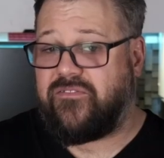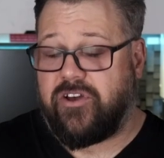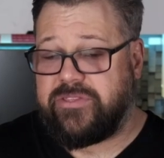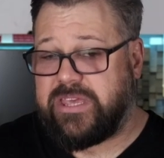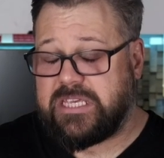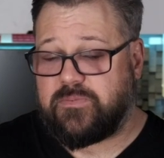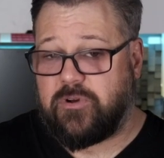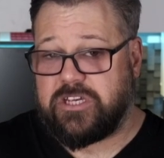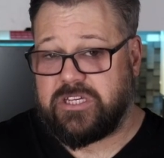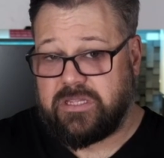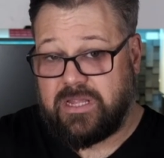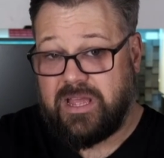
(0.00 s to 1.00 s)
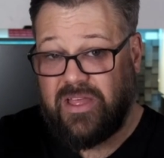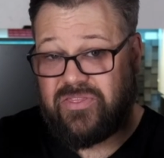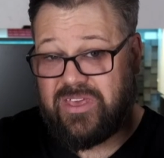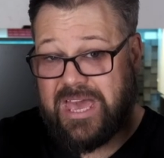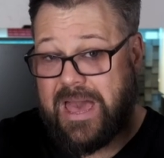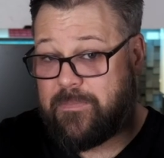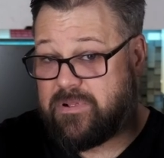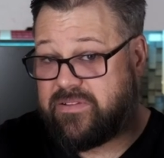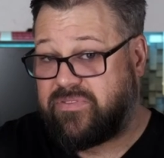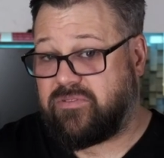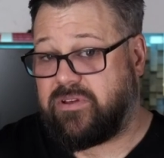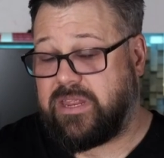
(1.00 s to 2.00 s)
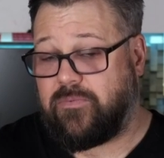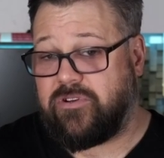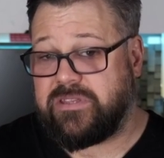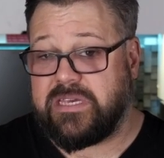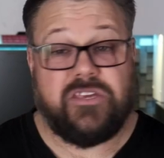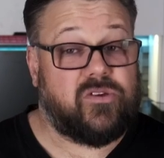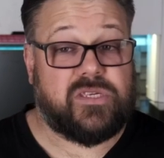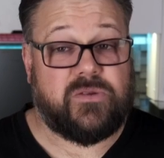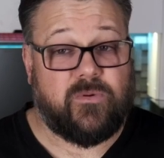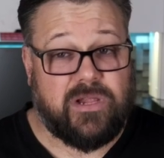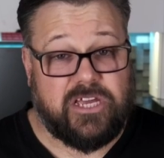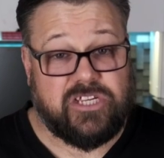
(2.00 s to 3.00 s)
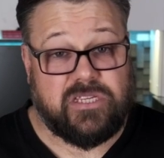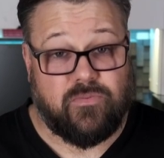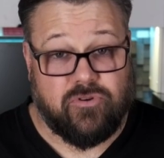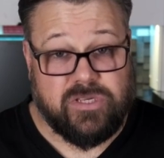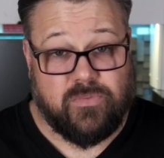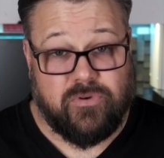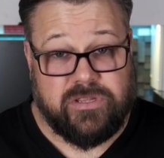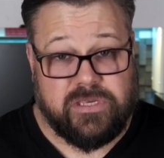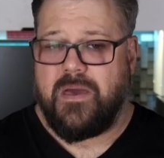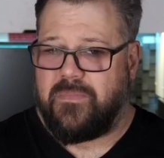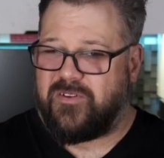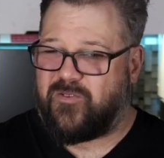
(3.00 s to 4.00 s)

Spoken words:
heard the expression, the Apple of 3D printing, used in relation to Prusa printers. But